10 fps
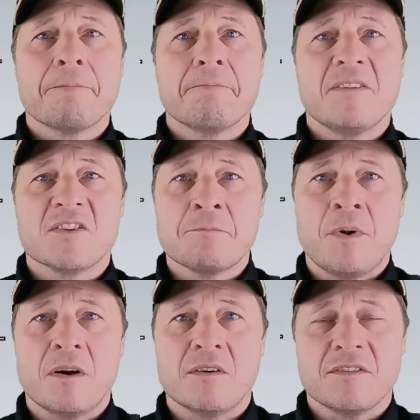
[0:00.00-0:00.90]
this
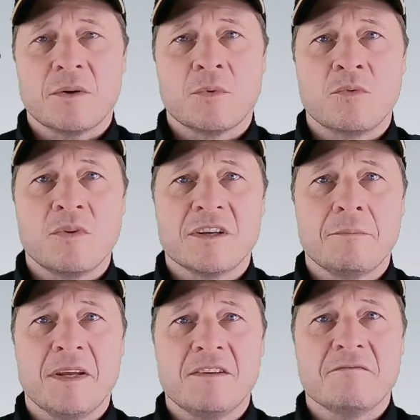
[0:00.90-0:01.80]
part that we're going to
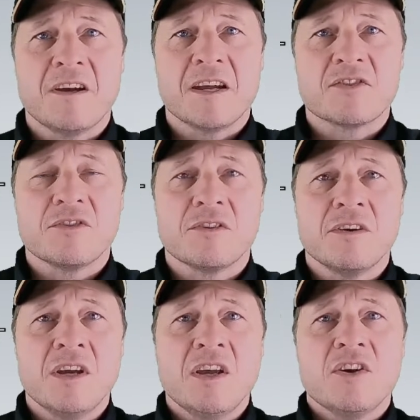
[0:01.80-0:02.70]
manufacture.
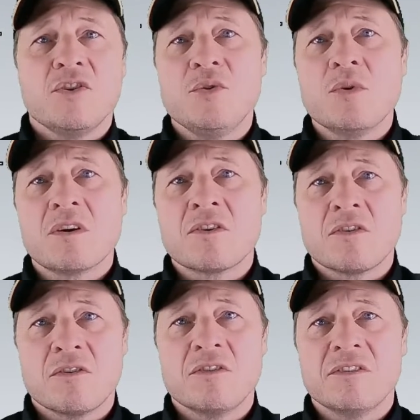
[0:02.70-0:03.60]
You are
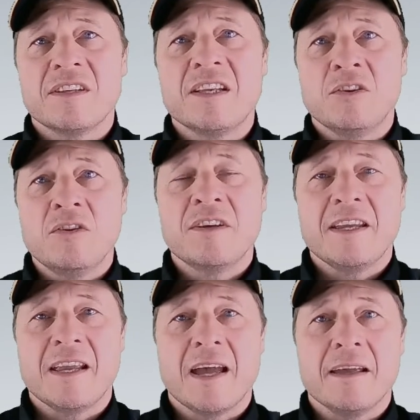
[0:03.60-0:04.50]
currently
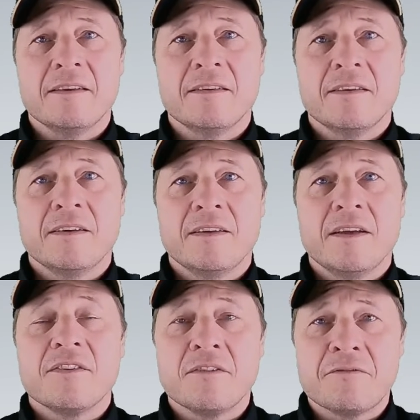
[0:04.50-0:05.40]
looking at
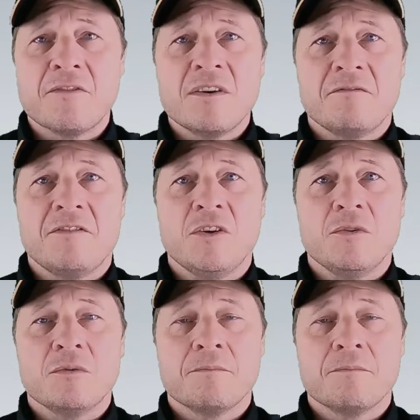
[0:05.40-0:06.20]
the front view.